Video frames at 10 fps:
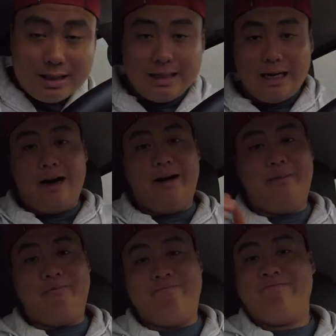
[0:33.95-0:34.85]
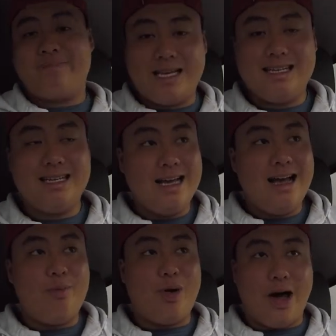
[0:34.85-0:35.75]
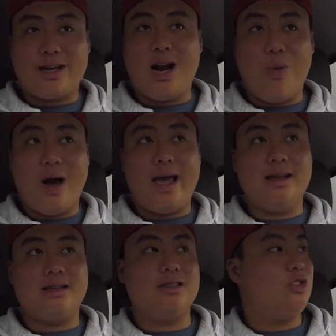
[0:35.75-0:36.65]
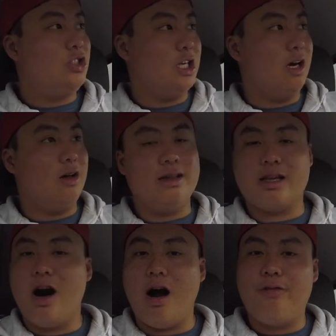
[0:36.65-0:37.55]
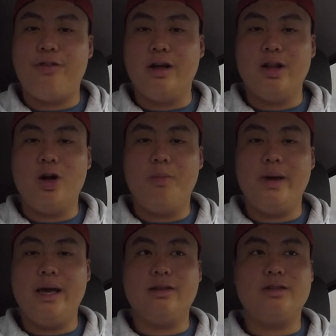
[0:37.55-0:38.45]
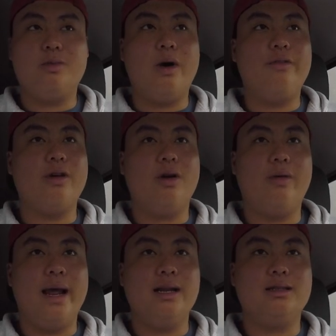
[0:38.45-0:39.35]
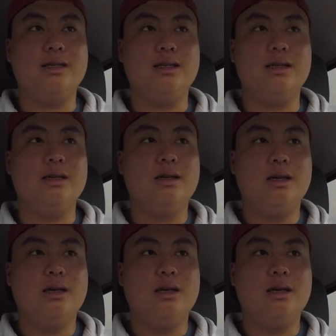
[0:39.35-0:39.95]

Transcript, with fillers: um, probably gonna wait and chill in the car for a little bit, wait for the rain to